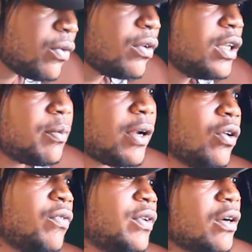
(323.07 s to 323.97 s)
all heap of
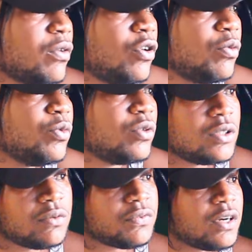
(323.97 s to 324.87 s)
love in our
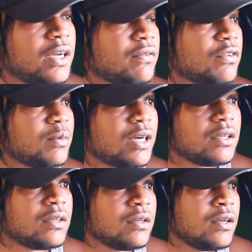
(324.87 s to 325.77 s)
community from
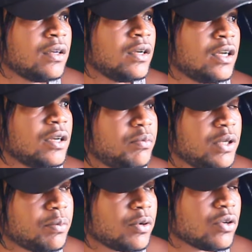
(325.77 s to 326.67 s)
everybody.
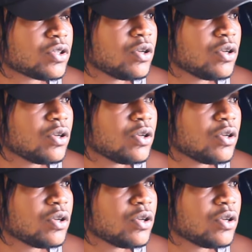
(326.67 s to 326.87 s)
People just